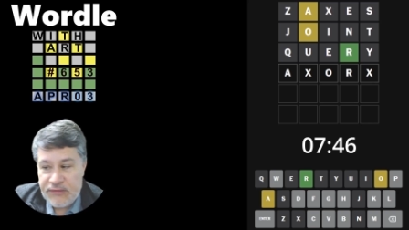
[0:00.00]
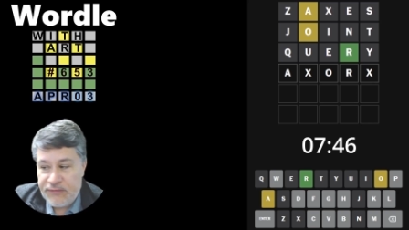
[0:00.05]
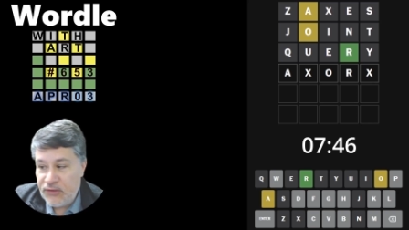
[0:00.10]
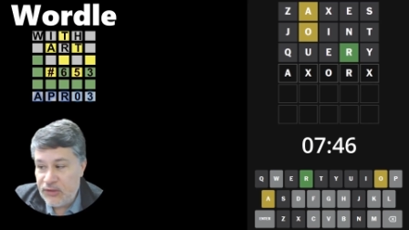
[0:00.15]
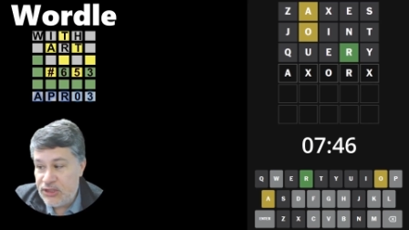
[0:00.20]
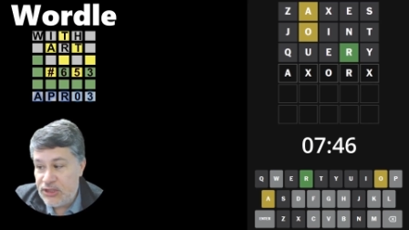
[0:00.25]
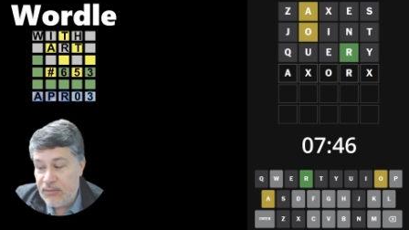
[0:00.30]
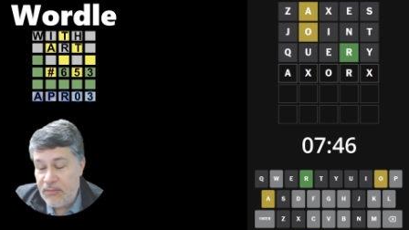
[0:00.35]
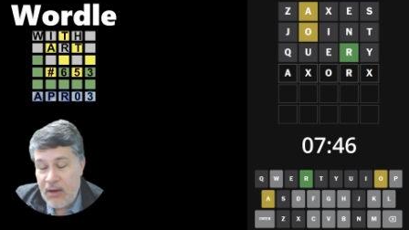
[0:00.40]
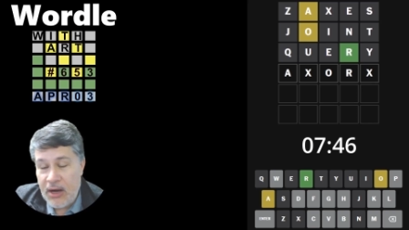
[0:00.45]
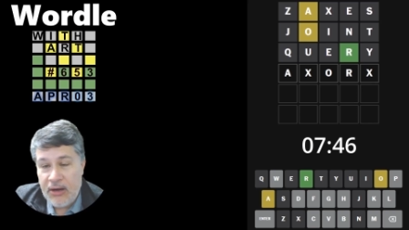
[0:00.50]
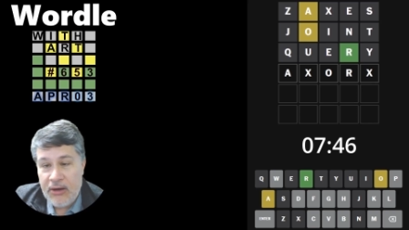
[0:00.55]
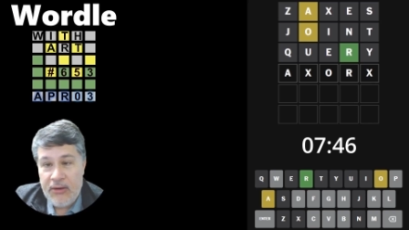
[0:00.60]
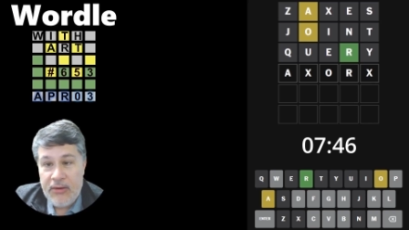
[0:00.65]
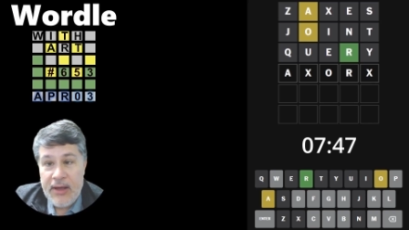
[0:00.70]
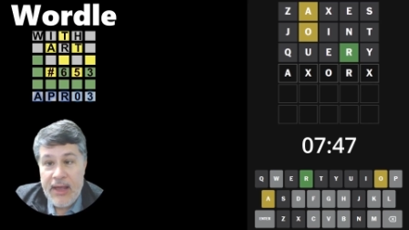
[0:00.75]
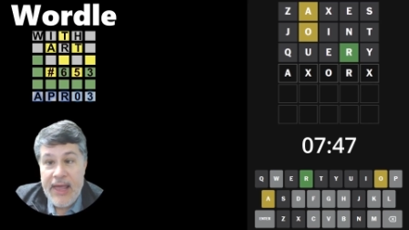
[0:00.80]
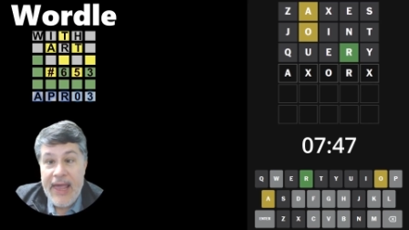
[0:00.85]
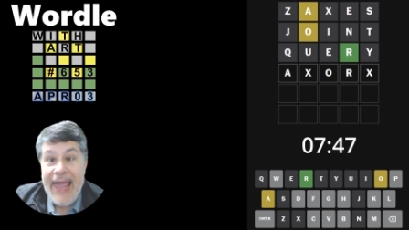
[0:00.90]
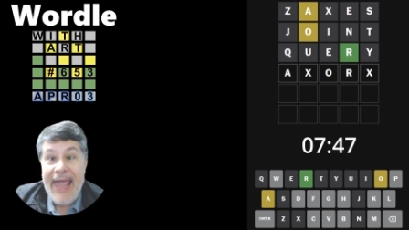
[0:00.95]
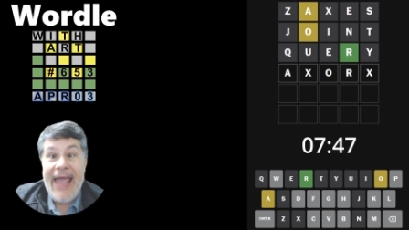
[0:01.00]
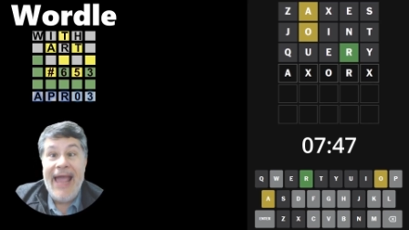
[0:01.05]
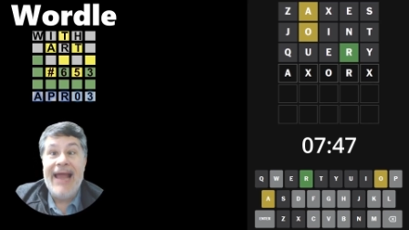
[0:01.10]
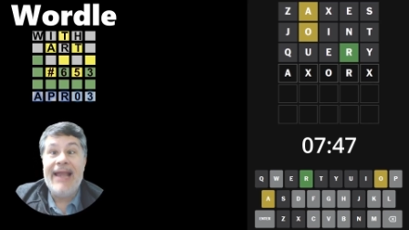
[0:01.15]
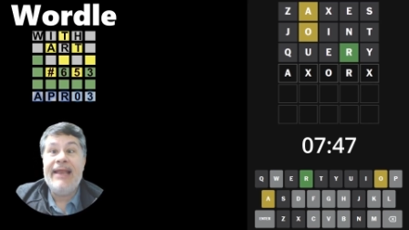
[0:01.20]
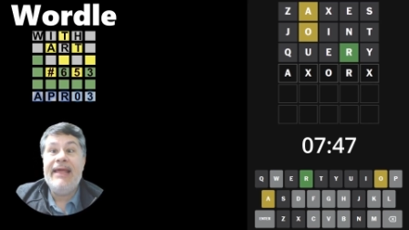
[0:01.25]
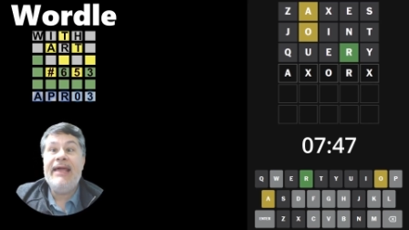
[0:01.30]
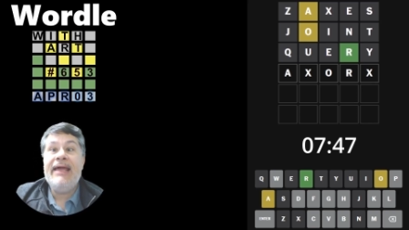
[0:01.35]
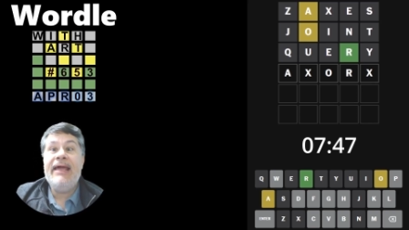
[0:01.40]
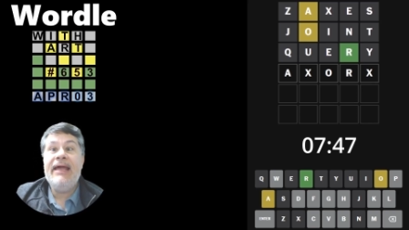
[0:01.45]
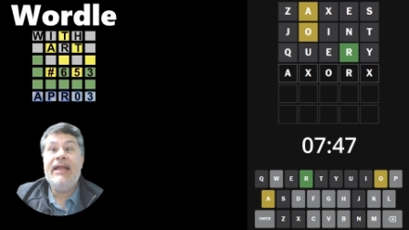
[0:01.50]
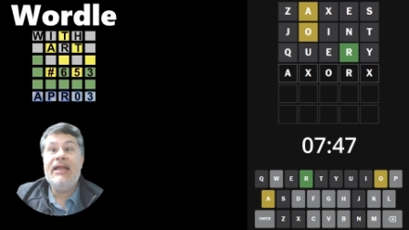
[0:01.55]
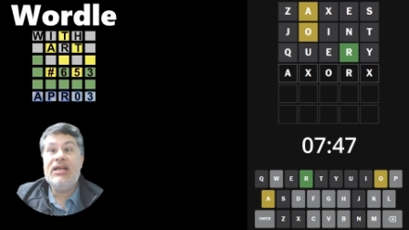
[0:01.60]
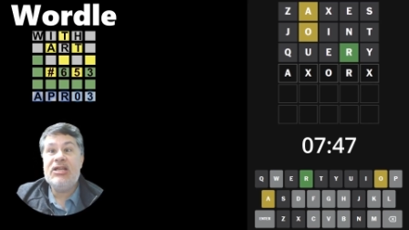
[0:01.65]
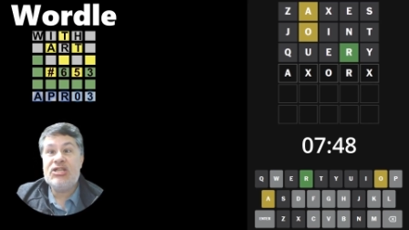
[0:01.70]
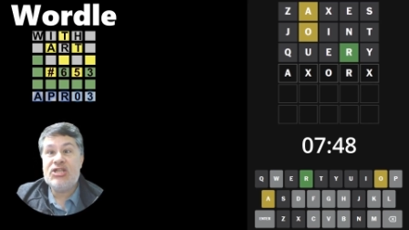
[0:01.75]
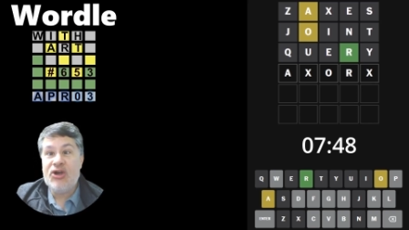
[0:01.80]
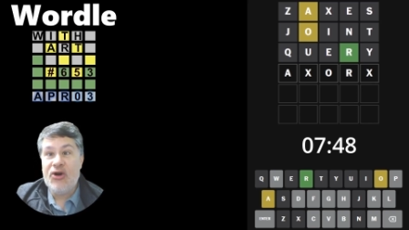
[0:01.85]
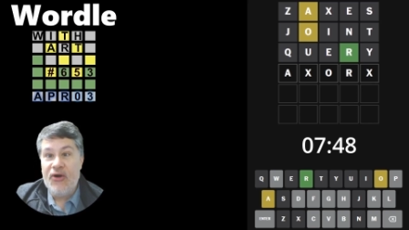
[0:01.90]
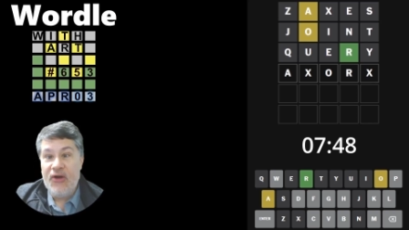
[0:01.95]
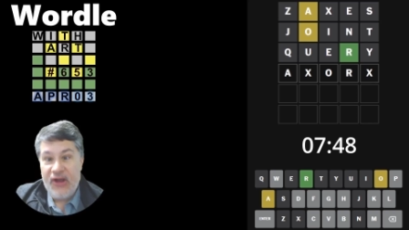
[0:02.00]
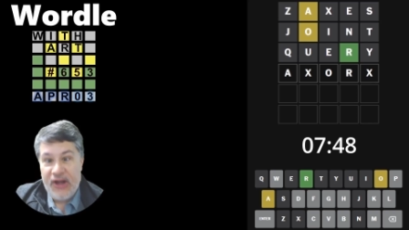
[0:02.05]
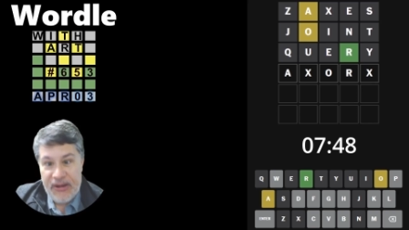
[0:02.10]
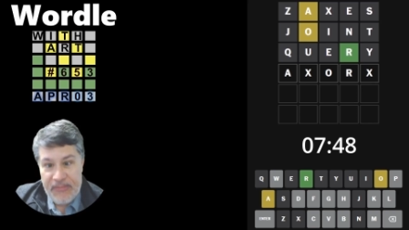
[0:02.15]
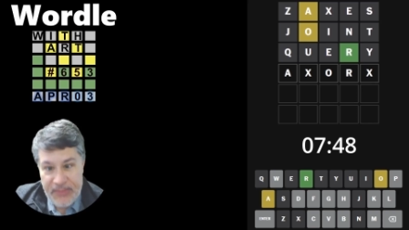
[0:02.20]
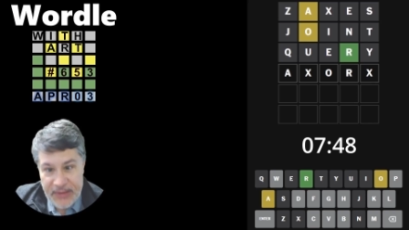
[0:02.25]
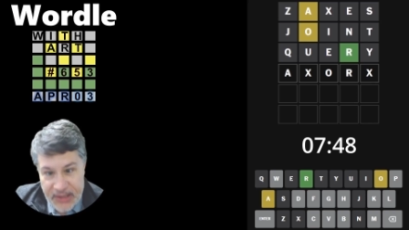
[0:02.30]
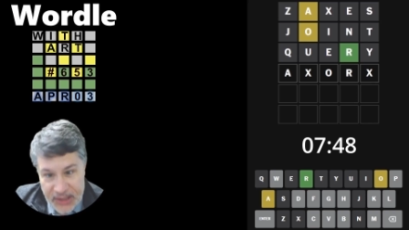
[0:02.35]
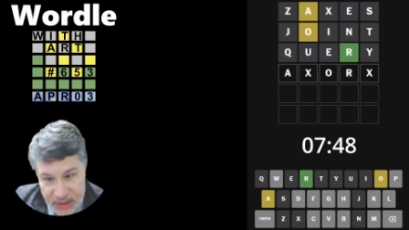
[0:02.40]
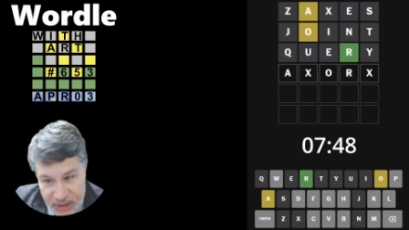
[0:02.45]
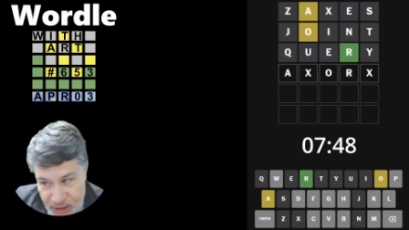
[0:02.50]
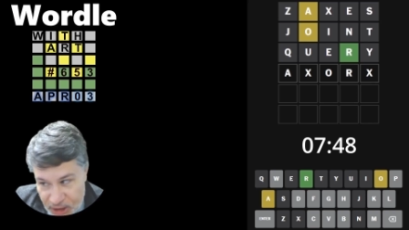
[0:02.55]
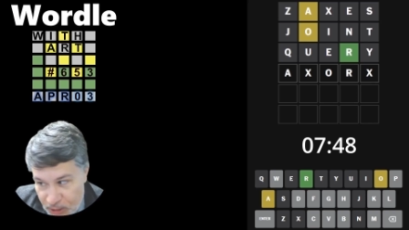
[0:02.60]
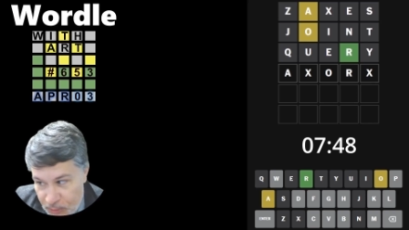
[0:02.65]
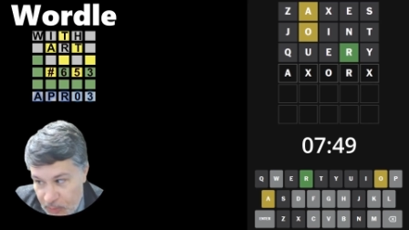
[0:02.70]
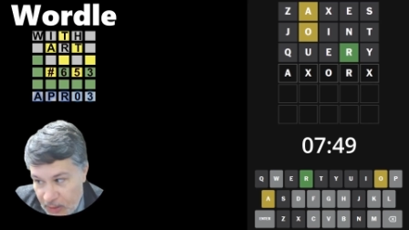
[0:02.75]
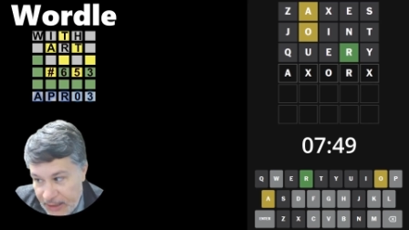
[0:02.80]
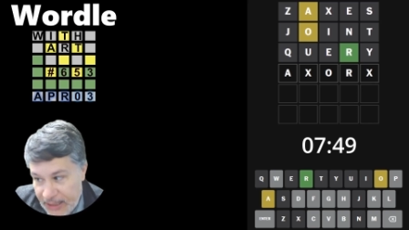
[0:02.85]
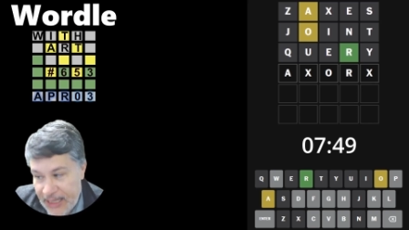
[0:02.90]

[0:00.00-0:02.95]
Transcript: for tomorrow, and it is going to be a good one.